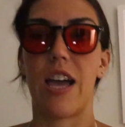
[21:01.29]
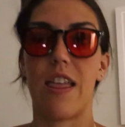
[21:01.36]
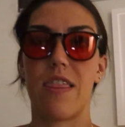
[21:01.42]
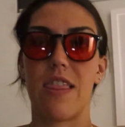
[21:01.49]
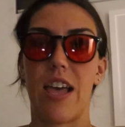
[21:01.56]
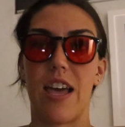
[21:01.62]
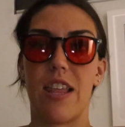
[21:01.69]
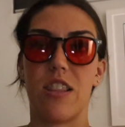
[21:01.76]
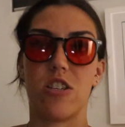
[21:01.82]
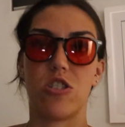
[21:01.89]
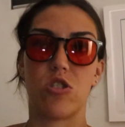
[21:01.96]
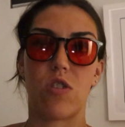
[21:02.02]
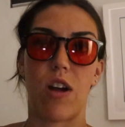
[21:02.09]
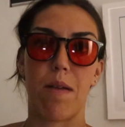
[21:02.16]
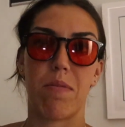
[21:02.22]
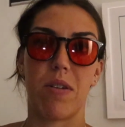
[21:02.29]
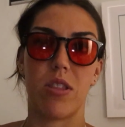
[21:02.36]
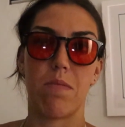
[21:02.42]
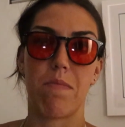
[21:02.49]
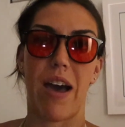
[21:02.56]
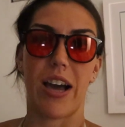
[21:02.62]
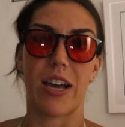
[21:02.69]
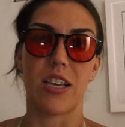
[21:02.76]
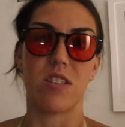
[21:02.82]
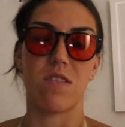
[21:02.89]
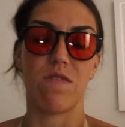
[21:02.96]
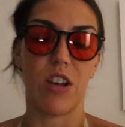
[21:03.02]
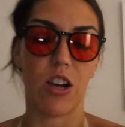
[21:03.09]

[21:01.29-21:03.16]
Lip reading: and then the strap on the back is